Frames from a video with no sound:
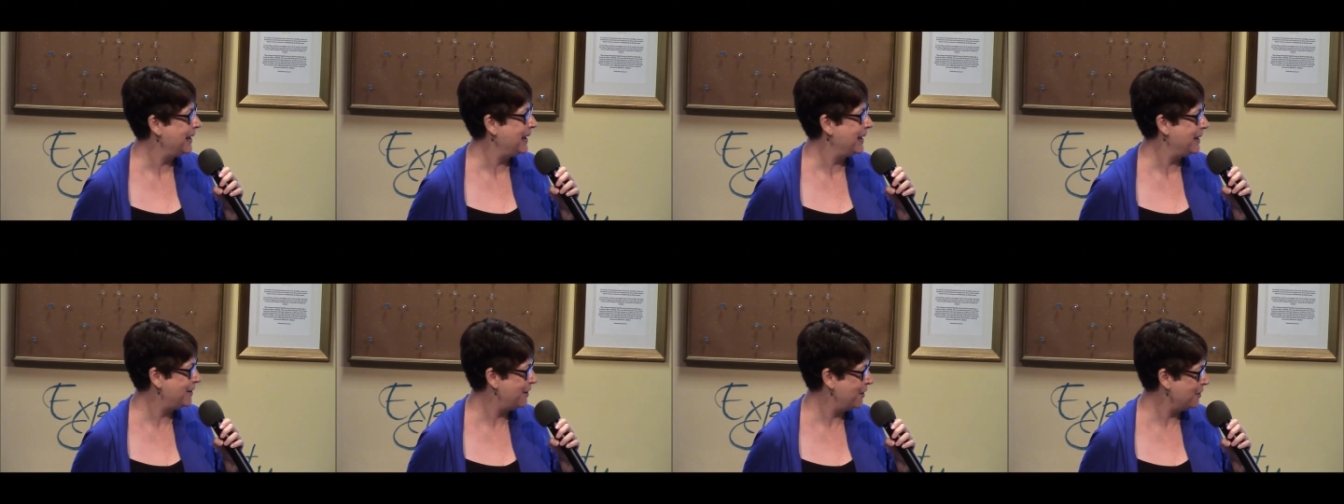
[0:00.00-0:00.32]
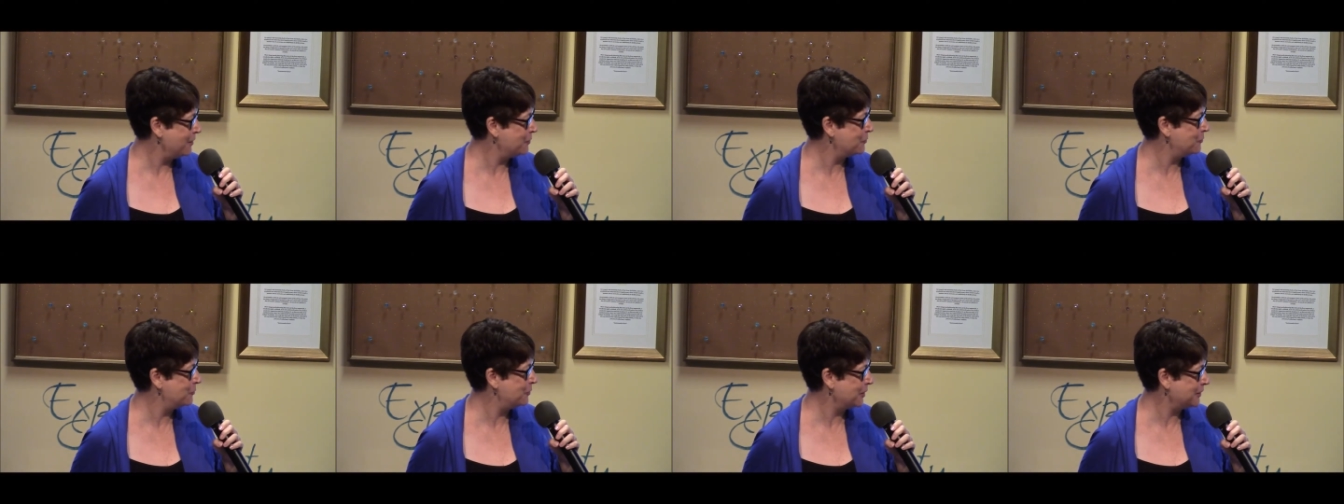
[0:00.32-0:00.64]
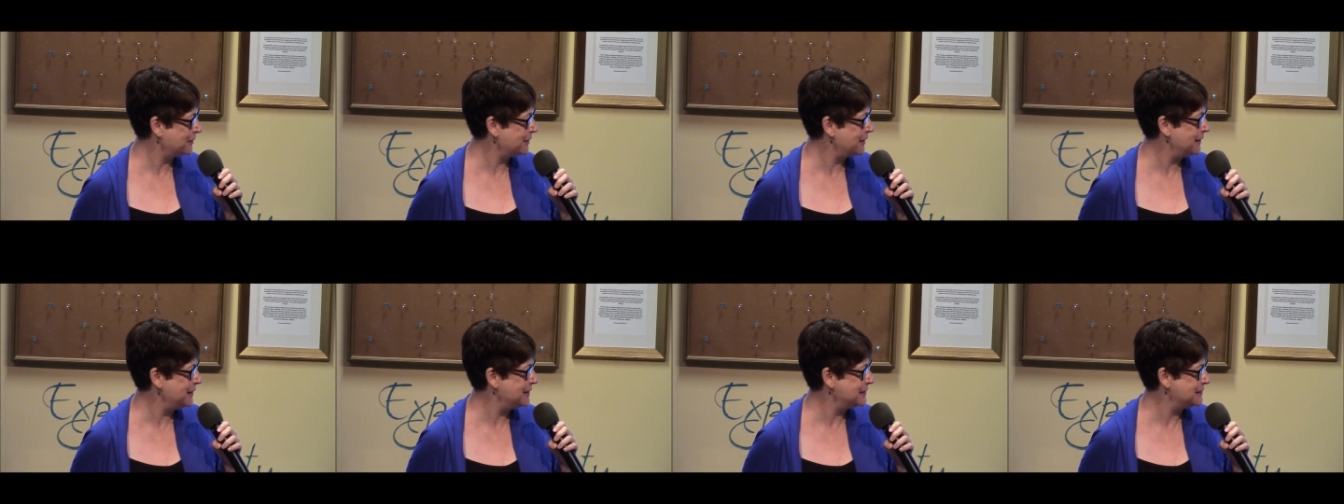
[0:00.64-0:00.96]
and all the
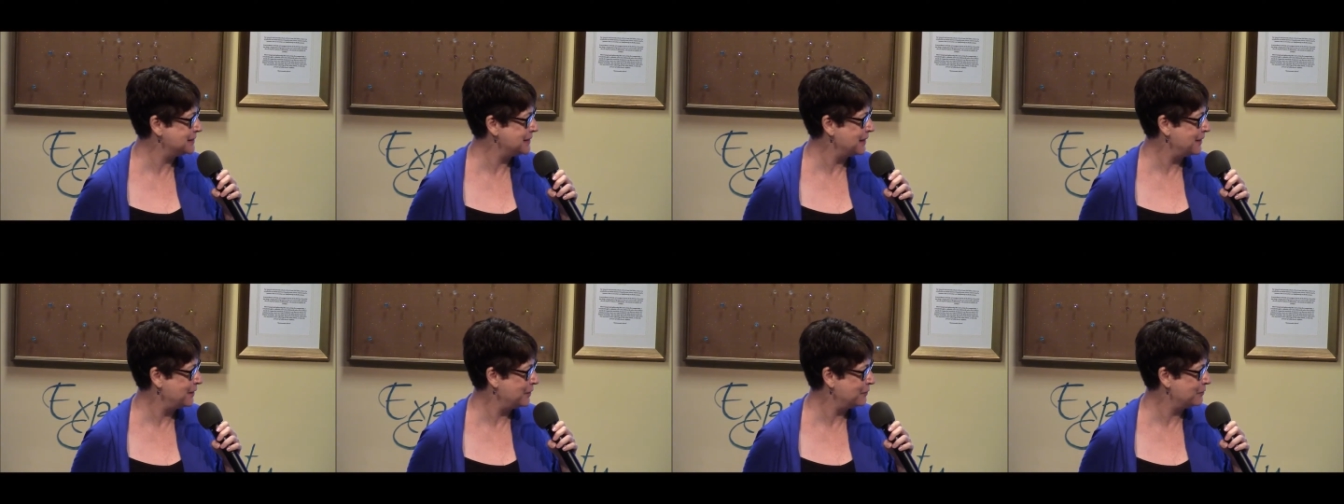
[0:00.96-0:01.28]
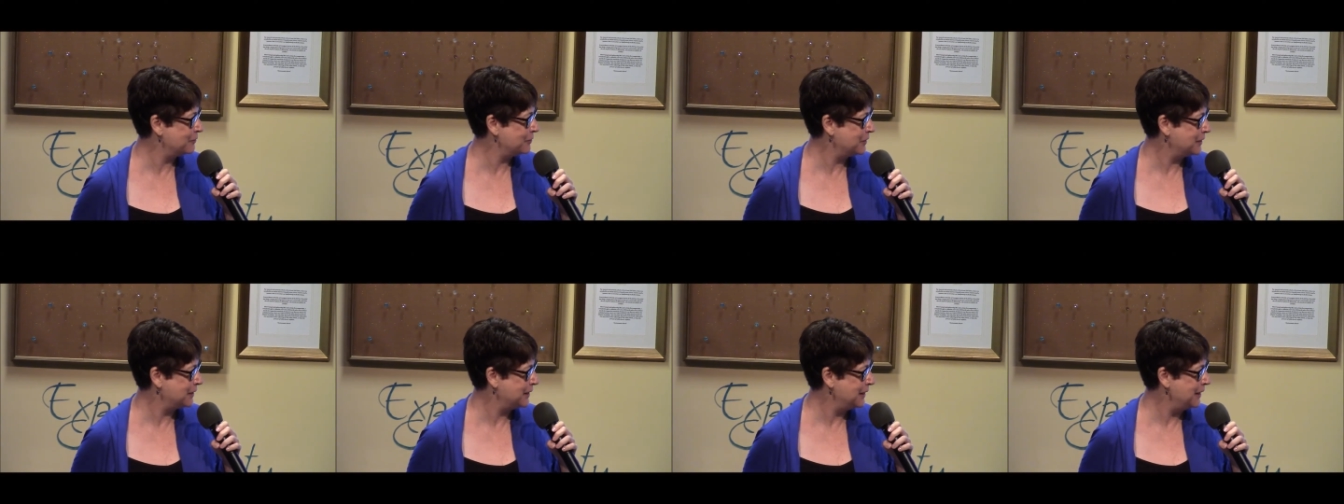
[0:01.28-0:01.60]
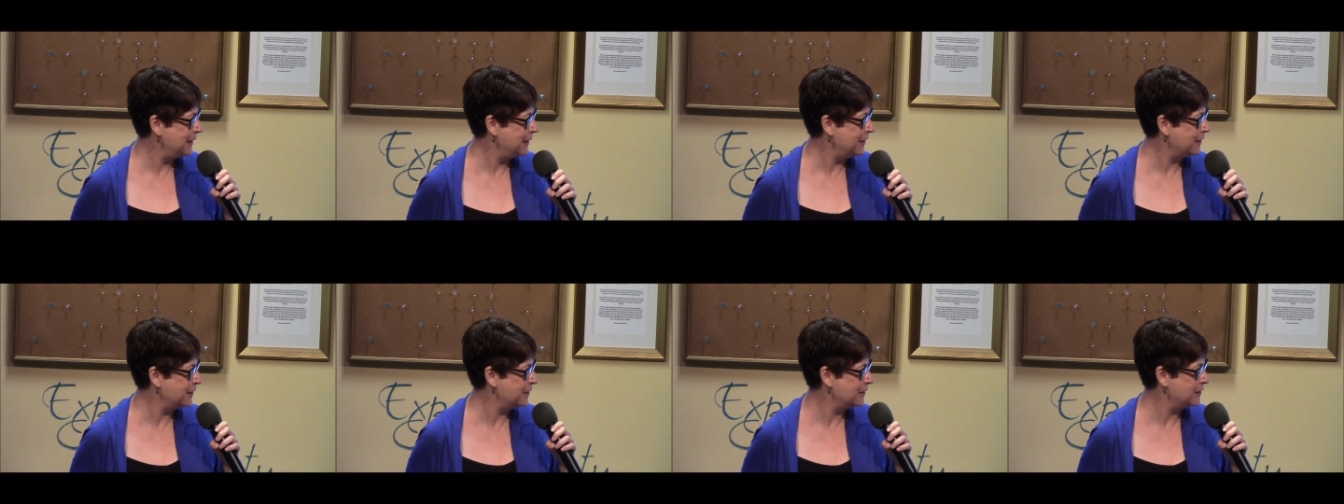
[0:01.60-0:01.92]
work that he's done over the
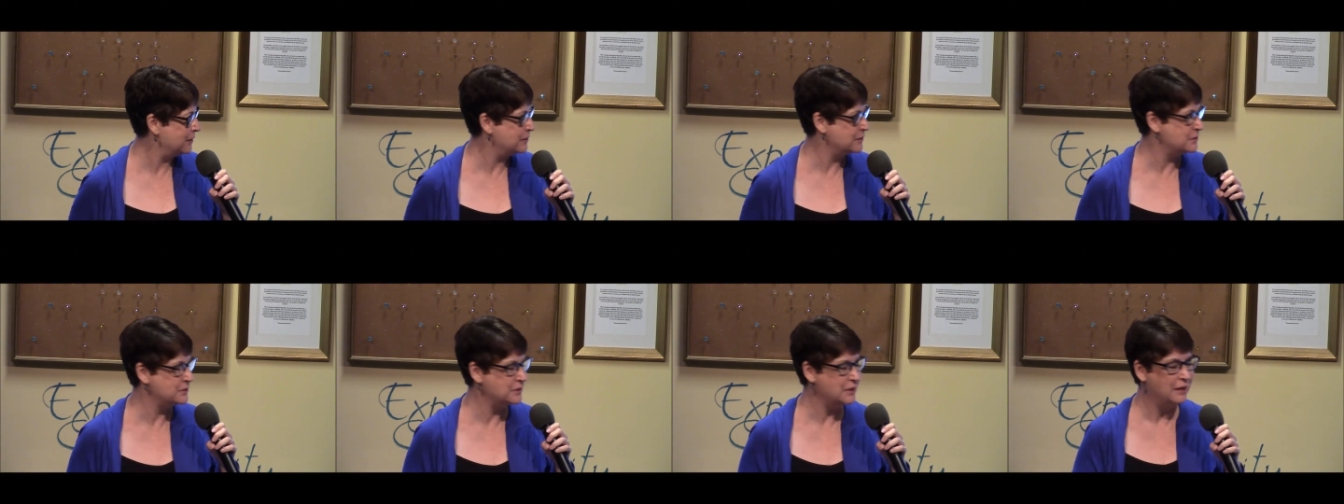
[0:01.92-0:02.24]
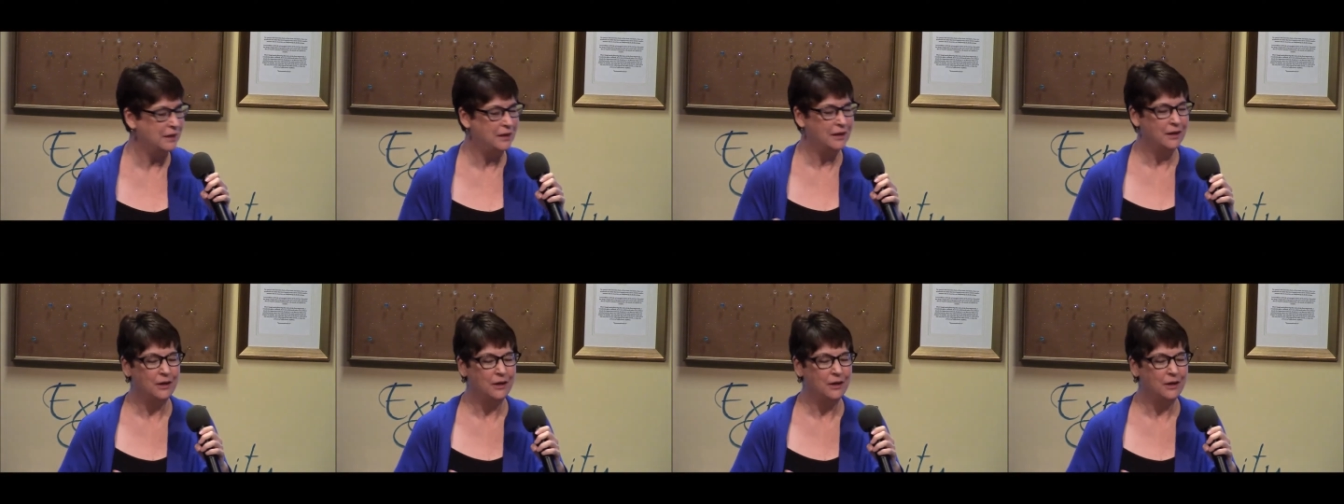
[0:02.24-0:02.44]
years